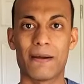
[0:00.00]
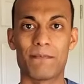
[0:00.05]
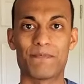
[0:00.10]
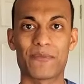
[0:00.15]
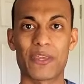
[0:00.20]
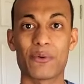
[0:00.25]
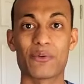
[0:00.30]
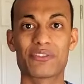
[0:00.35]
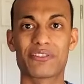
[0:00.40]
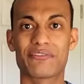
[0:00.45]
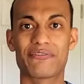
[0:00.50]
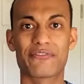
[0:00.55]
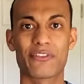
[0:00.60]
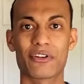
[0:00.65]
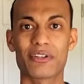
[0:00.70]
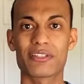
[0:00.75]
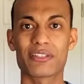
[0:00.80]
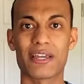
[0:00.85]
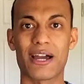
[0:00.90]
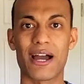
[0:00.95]
It was the
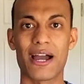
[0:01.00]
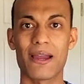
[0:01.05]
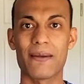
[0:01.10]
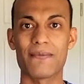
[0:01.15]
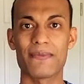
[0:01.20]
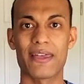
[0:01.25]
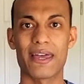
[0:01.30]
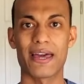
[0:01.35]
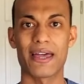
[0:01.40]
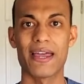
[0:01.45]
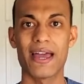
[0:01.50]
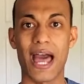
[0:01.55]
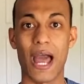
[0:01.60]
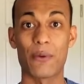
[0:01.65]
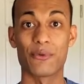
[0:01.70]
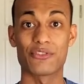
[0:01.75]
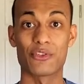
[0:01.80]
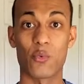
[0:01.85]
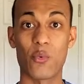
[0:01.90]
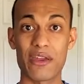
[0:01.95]
first time that I
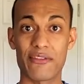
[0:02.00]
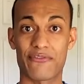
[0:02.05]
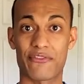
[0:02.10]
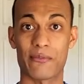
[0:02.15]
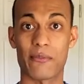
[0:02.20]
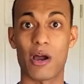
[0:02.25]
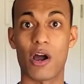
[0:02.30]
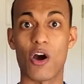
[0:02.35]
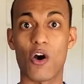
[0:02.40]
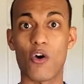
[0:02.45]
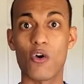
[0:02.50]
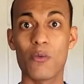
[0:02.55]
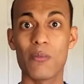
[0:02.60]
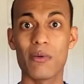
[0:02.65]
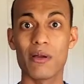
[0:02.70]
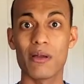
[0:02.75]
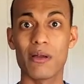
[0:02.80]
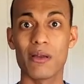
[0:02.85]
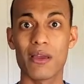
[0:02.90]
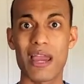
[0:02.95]
was away from home
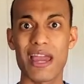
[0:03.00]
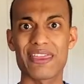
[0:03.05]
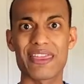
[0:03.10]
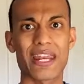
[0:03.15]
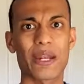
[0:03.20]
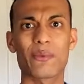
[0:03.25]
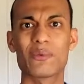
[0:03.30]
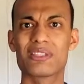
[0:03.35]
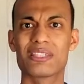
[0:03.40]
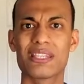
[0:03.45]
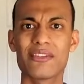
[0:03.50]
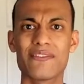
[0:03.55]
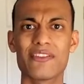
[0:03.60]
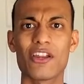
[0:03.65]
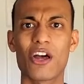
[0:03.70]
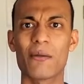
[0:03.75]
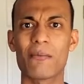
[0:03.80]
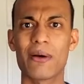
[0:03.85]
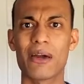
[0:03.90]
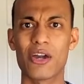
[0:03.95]
and that I was living
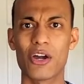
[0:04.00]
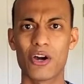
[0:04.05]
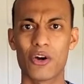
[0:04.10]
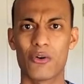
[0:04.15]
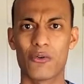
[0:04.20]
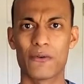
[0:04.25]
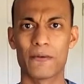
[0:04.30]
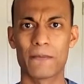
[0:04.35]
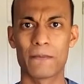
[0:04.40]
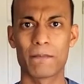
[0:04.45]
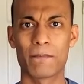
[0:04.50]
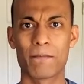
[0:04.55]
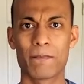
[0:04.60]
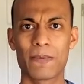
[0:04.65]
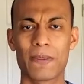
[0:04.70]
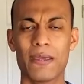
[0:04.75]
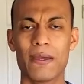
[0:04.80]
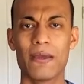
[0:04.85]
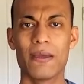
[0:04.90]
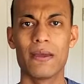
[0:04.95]
on my own.
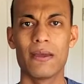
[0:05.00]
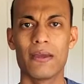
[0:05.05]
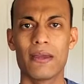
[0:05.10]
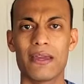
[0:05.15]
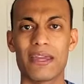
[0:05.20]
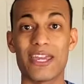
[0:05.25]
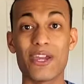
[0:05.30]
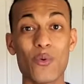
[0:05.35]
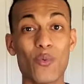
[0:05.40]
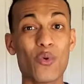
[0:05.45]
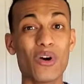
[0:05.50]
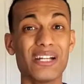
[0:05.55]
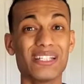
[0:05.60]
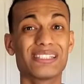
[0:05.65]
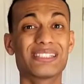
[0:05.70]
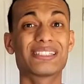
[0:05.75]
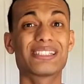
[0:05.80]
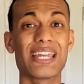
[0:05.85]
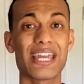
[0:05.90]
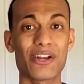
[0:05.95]
It was
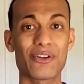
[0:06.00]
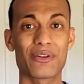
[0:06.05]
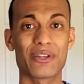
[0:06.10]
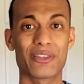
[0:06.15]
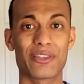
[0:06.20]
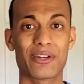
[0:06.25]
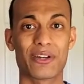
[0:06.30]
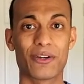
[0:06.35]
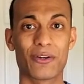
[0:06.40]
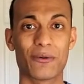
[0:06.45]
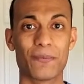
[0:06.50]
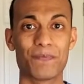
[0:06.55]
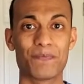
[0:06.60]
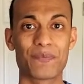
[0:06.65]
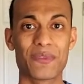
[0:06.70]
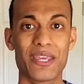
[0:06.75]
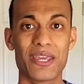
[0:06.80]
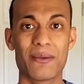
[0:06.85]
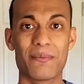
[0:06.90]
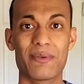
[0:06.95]
scary though,
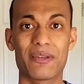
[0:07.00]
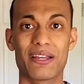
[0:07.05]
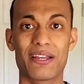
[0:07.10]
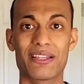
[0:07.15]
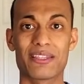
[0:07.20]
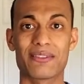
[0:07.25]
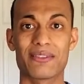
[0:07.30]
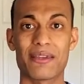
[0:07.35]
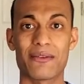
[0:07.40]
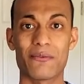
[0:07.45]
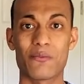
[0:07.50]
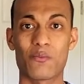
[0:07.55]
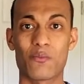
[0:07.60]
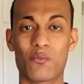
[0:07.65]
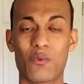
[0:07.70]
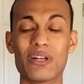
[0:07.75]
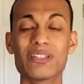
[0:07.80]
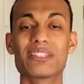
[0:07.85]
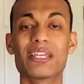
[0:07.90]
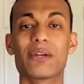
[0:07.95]
because
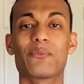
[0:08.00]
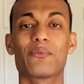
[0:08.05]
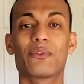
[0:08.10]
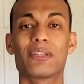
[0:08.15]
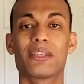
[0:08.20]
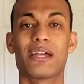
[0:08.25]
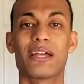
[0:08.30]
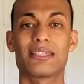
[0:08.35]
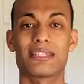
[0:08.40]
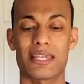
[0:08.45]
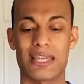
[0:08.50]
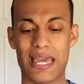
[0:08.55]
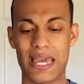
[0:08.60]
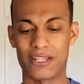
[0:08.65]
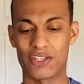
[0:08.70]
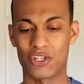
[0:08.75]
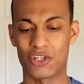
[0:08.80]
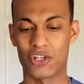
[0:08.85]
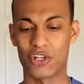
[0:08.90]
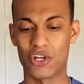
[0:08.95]
once I realized I had
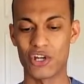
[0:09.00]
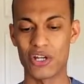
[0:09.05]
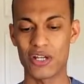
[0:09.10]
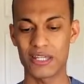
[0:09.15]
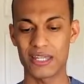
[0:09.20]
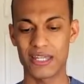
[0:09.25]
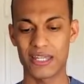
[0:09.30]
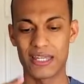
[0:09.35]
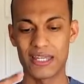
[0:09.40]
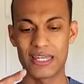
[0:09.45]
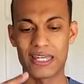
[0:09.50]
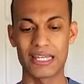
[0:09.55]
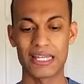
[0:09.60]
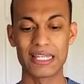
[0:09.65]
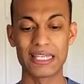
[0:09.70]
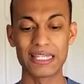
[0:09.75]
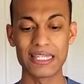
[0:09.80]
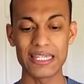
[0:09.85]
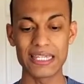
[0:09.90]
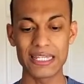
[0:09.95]
to cook,
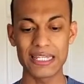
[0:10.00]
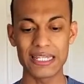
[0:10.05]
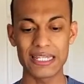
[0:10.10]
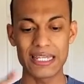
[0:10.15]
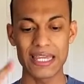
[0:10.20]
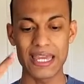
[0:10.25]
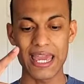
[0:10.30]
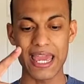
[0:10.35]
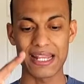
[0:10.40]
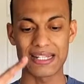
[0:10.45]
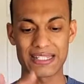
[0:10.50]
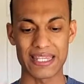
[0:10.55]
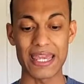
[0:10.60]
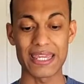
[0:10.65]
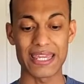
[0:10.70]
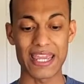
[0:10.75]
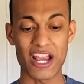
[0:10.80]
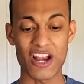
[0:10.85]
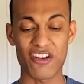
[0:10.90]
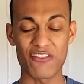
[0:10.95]
clean, and take
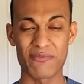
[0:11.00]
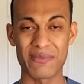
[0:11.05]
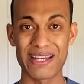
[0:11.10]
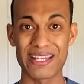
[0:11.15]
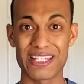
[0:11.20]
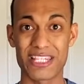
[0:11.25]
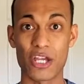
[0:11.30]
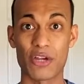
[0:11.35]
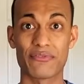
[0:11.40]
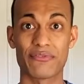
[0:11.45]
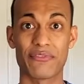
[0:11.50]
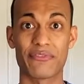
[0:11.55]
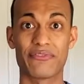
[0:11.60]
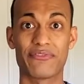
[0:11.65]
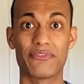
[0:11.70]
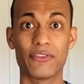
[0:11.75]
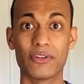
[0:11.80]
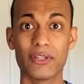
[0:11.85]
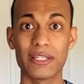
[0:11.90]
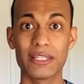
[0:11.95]
care of myself
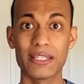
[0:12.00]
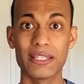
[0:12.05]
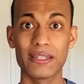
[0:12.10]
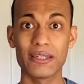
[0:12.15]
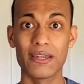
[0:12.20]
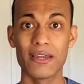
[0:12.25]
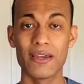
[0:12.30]
fully